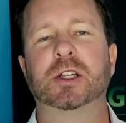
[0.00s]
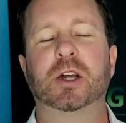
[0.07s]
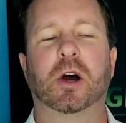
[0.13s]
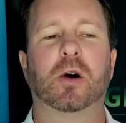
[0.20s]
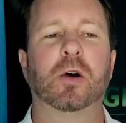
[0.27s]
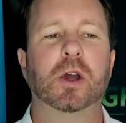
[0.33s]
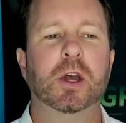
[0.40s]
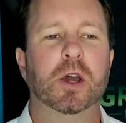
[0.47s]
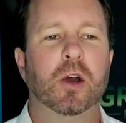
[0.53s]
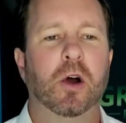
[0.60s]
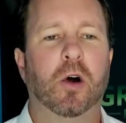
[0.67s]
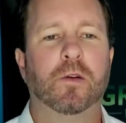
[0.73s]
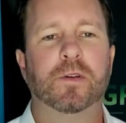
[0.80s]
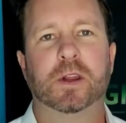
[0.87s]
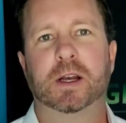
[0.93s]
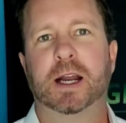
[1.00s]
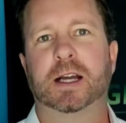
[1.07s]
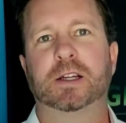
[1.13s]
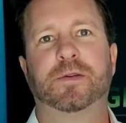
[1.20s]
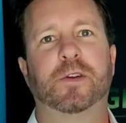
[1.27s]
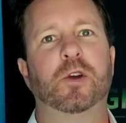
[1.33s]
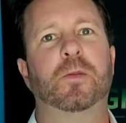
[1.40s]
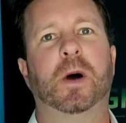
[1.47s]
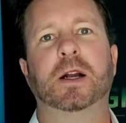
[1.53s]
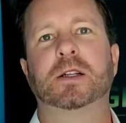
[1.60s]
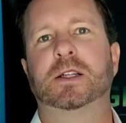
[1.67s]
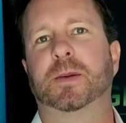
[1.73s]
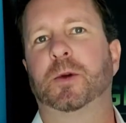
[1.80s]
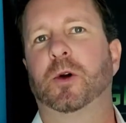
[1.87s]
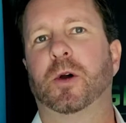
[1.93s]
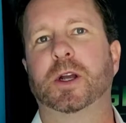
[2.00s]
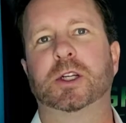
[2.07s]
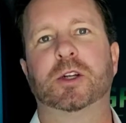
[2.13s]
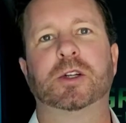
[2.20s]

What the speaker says: So over the next few months I'm going